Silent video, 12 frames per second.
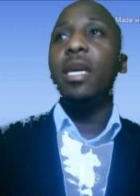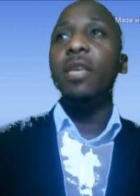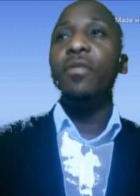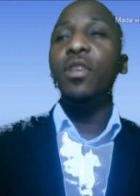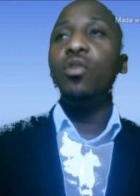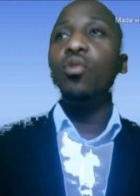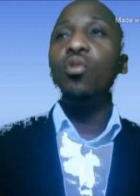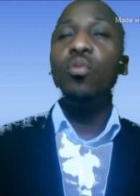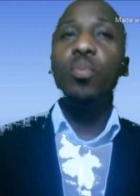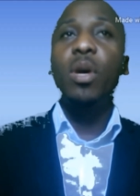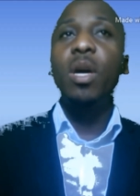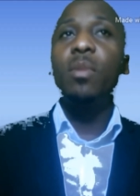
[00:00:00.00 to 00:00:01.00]
even though
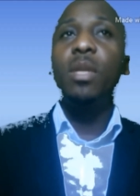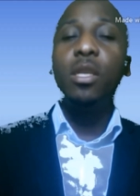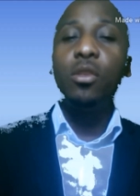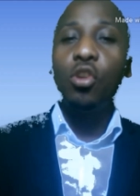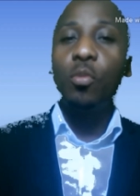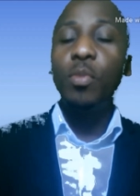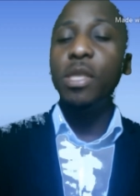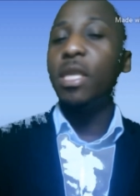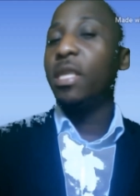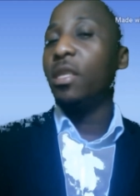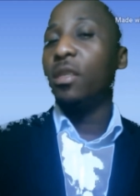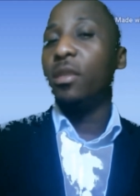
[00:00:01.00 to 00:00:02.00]
probably your
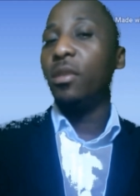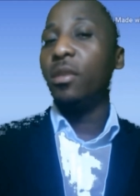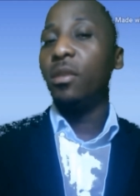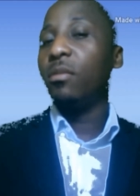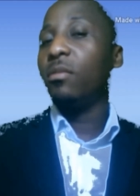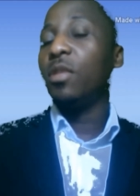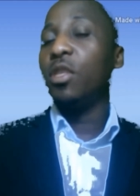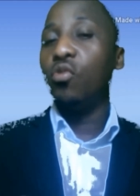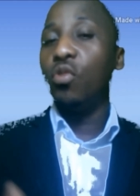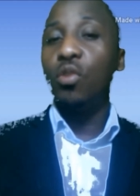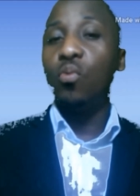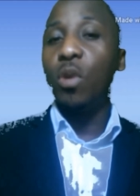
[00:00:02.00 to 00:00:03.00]
business is
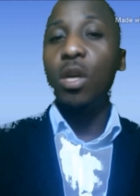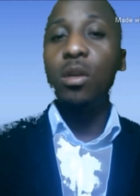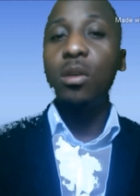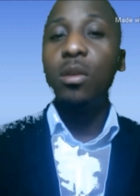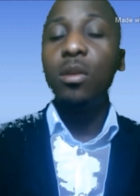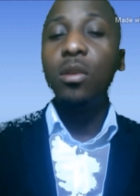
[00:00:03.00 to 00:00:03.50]
doing well,